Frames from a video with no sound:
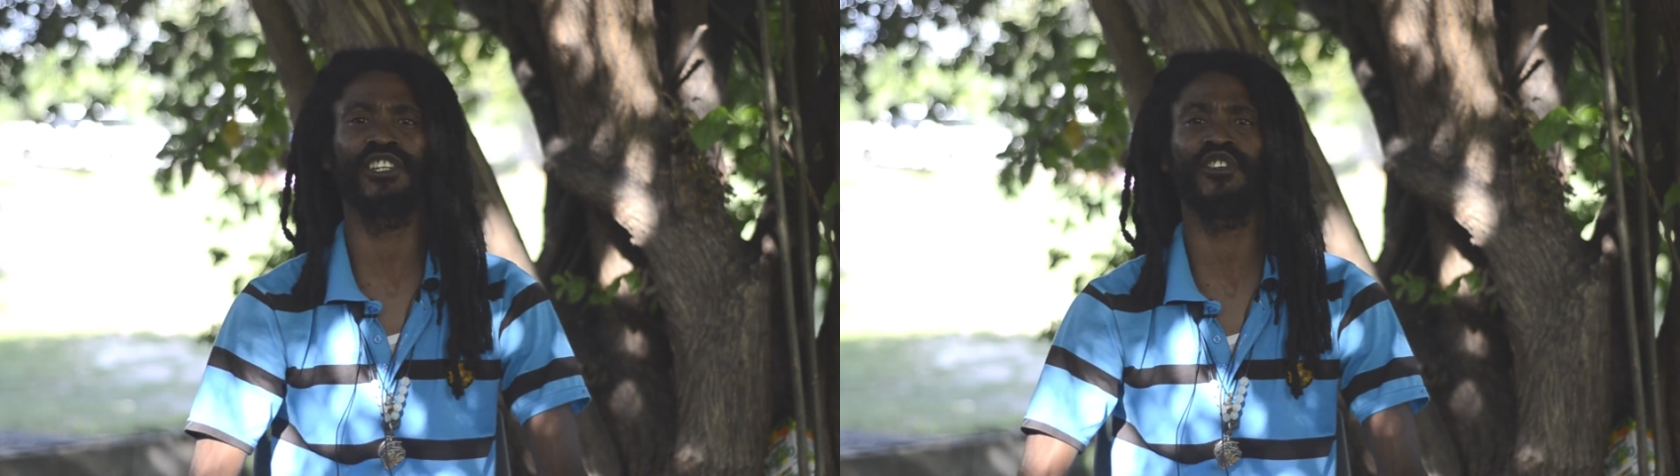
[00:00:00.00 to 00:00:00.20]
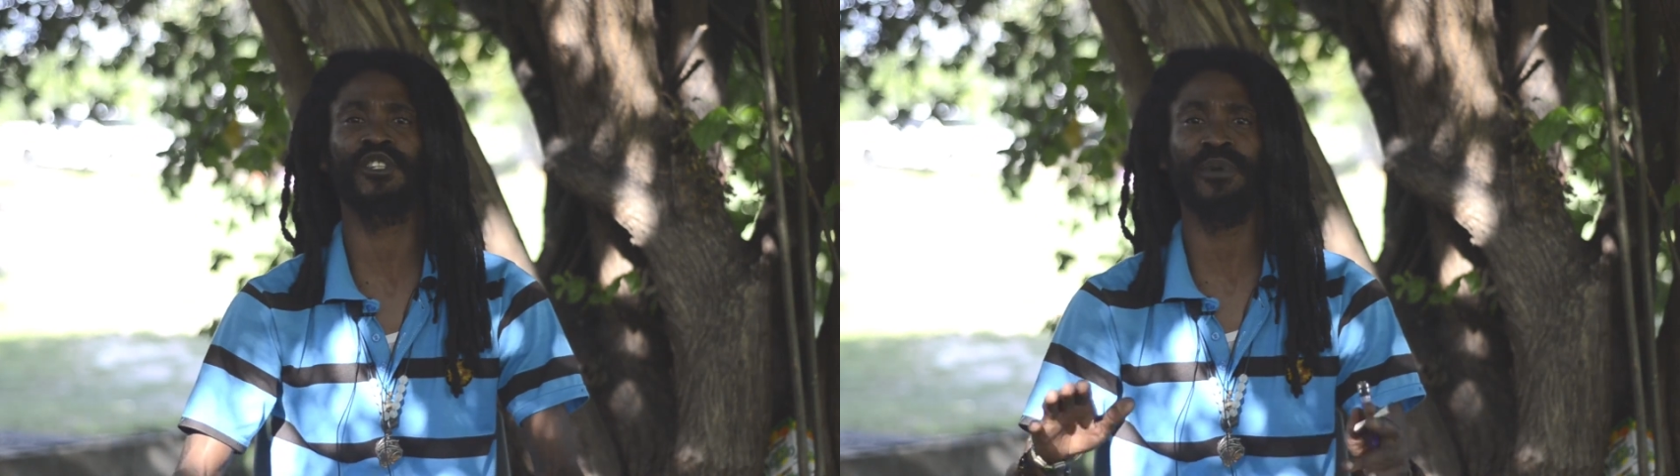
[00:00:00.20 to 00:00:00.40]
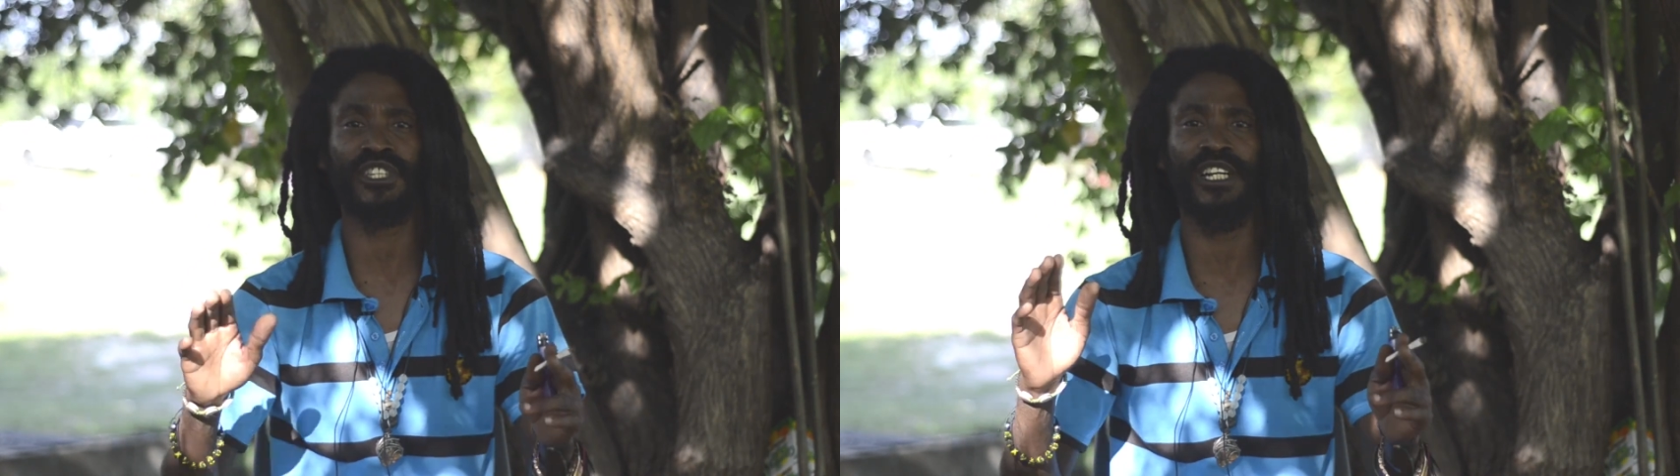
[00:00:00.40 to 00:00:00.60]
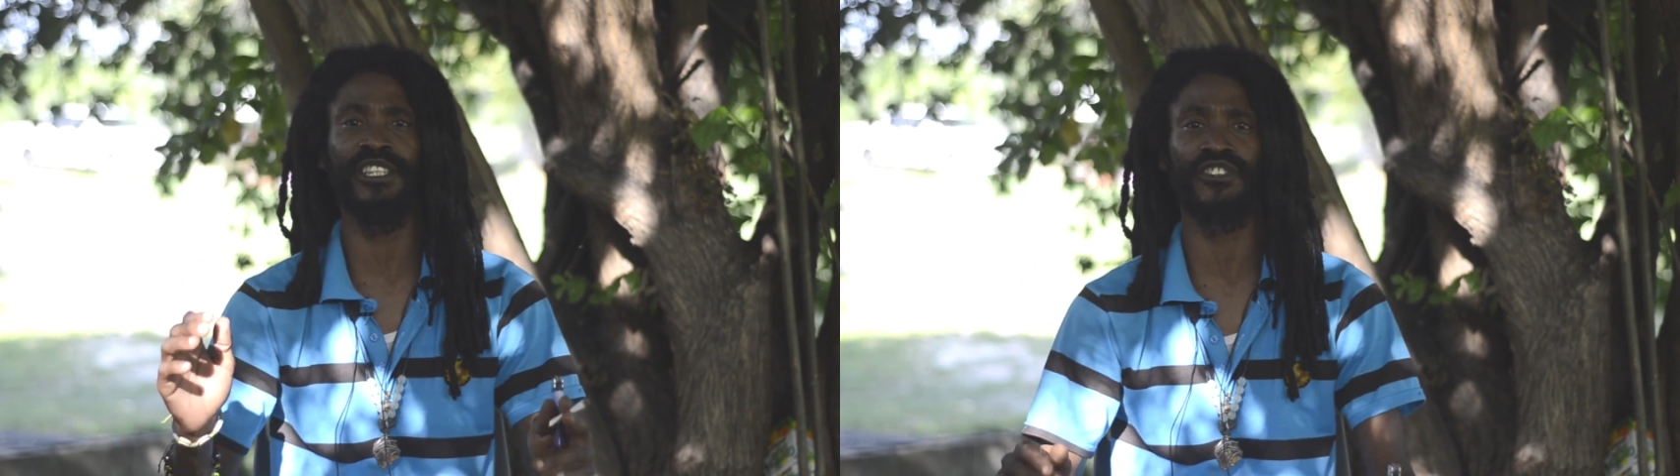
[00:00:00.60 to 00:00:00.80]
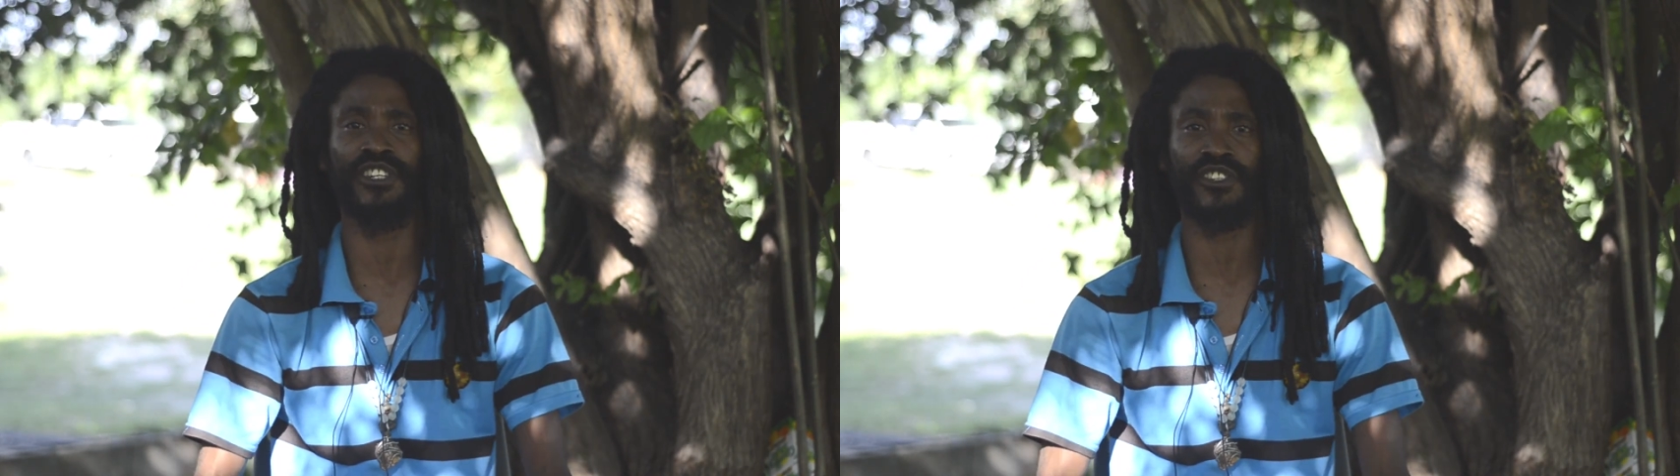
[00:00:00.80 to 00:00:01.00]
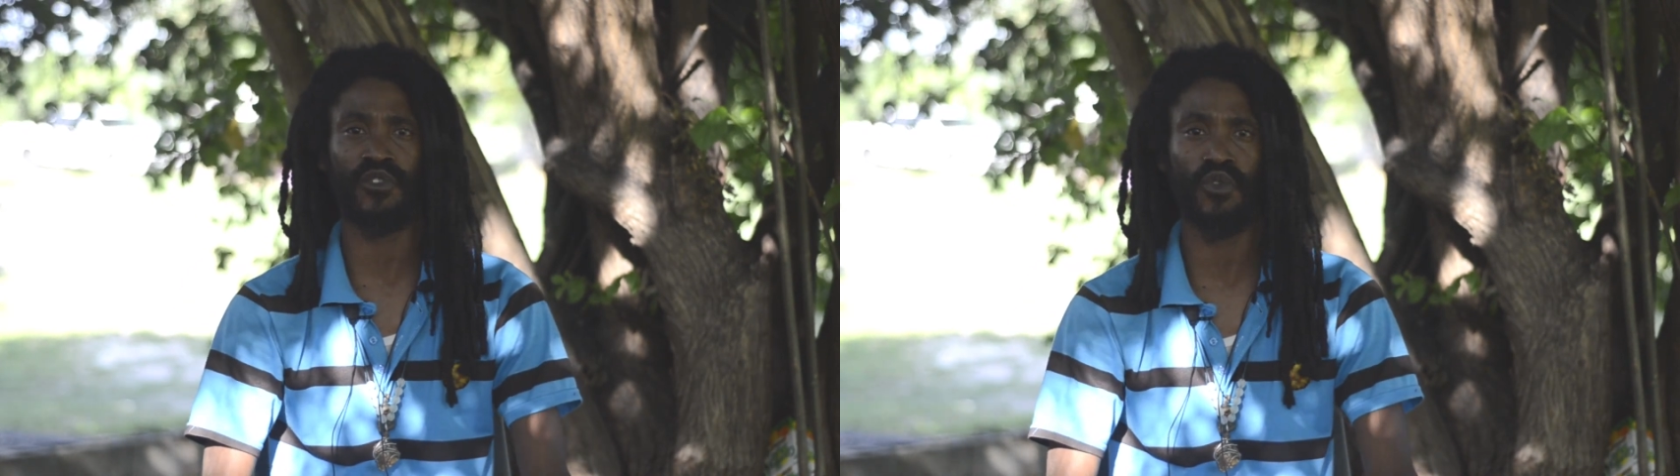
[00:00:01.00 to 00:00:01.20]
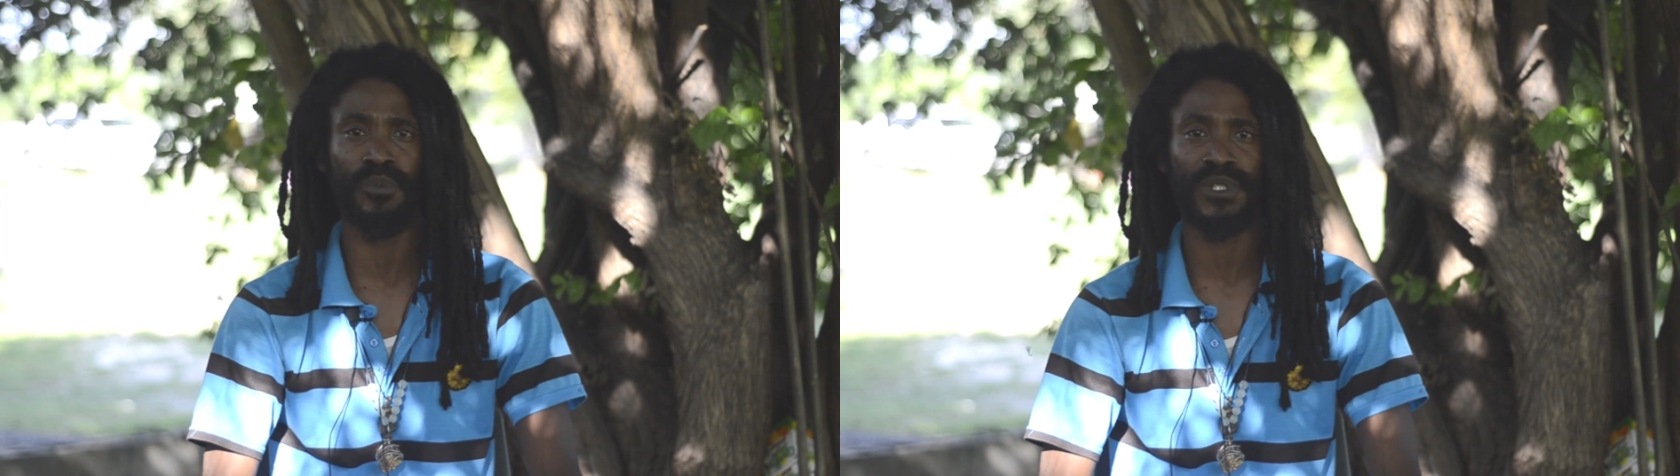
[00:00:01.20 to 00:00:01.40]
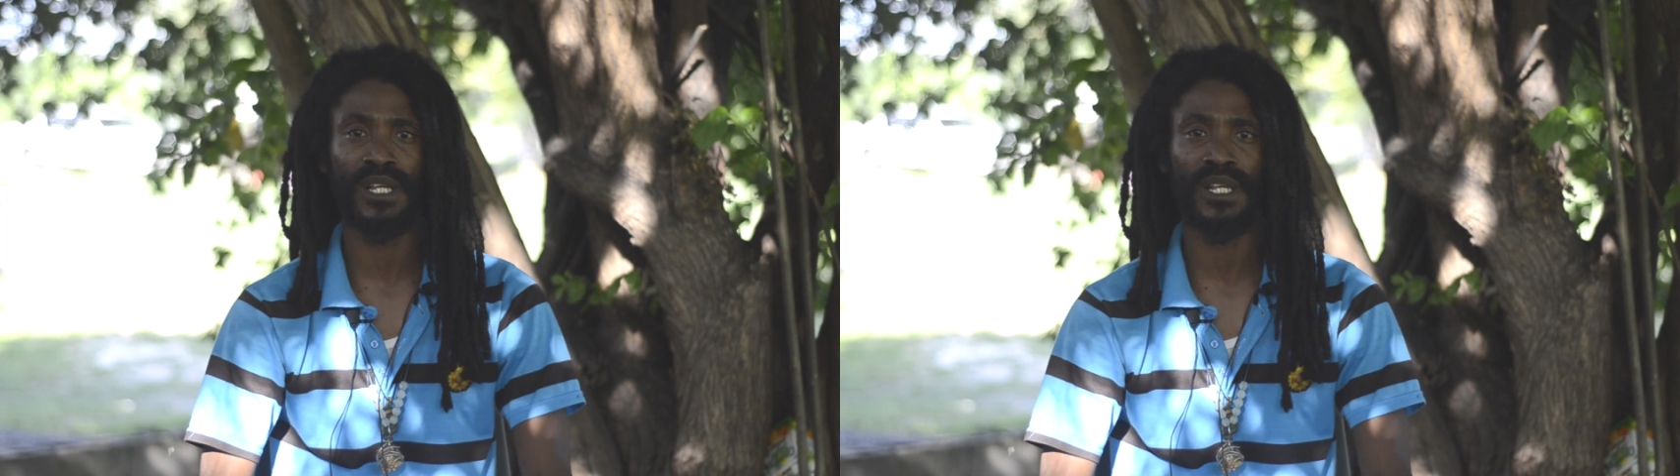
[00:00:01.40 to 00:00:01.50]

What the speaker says: no special interest groups.